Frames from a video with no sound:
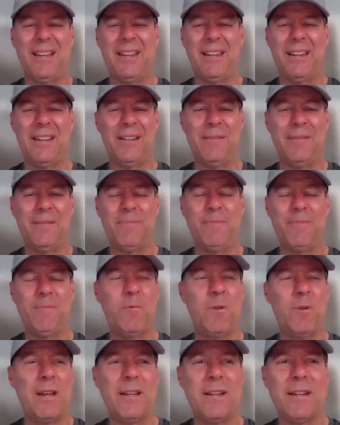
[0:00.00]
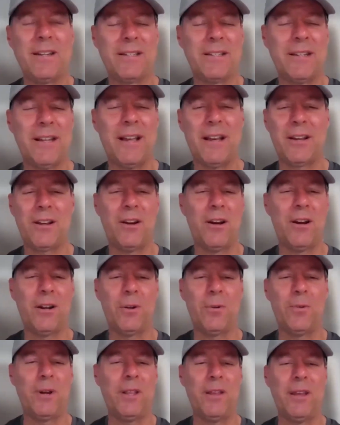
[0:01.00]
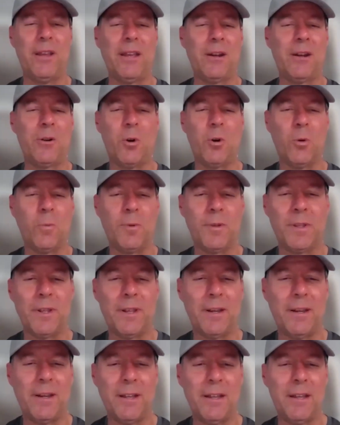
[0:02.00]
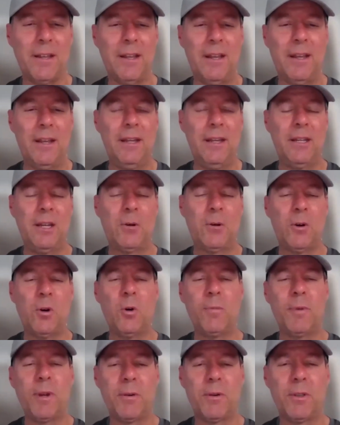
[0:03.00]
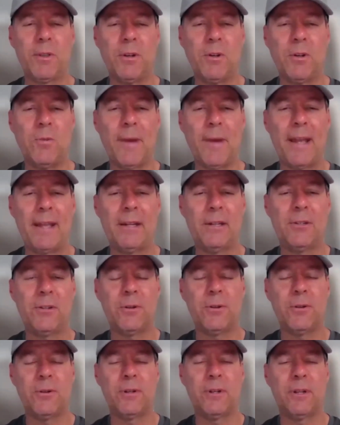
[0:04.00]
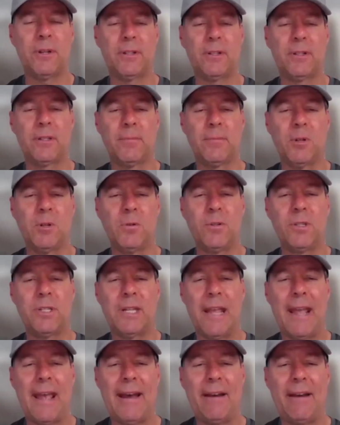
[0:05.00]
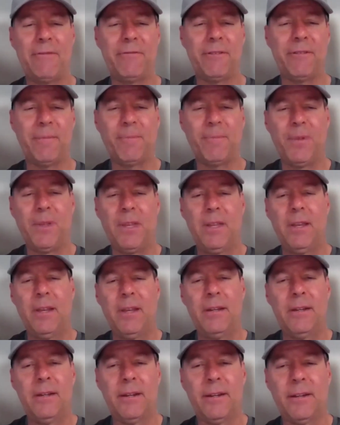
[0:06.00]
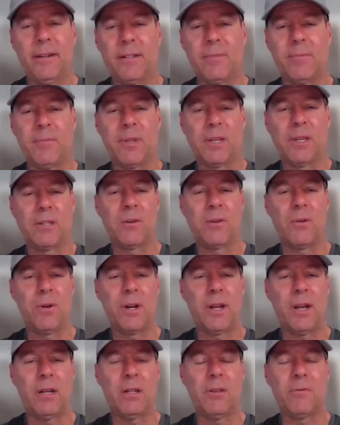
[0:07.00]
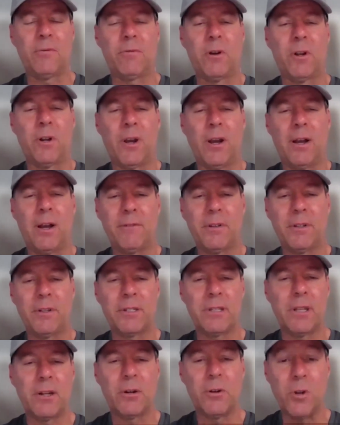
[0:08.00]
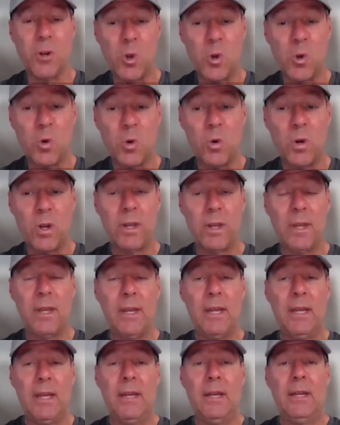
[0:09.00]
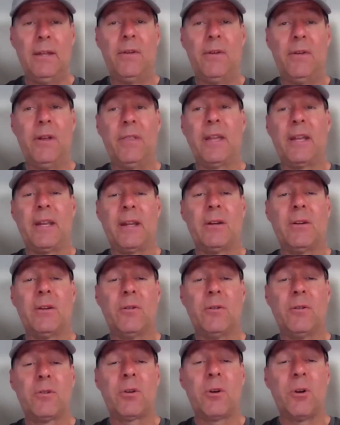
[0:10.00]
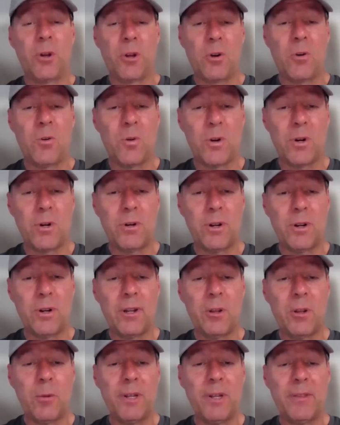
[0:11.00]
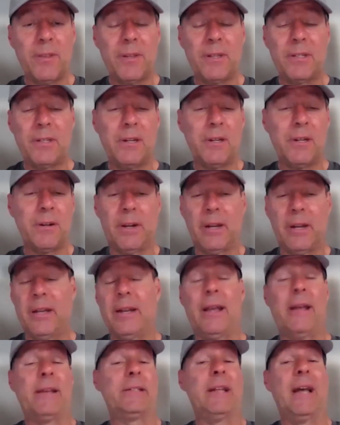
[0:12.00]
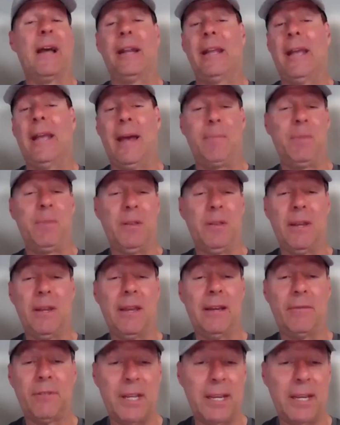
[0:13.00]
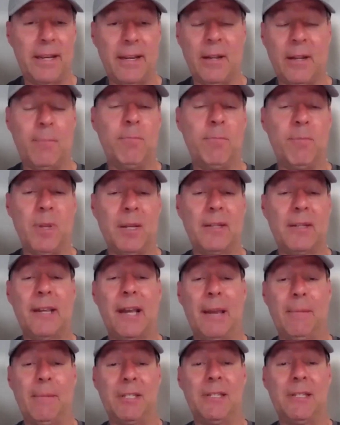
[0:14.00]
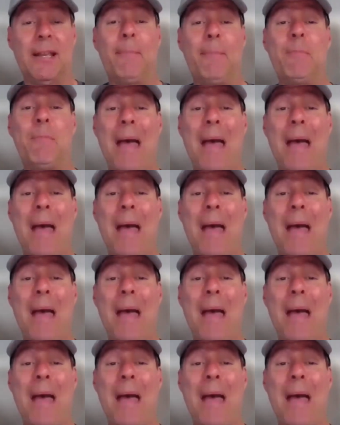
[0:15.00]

and then, Bray, it has not gone the way they had hoped. They were hoping with a new manager and some new staff and some things going on in the front office that are new, that they could turn a corner a little bit this year, and that has not happened. They have taken a big time step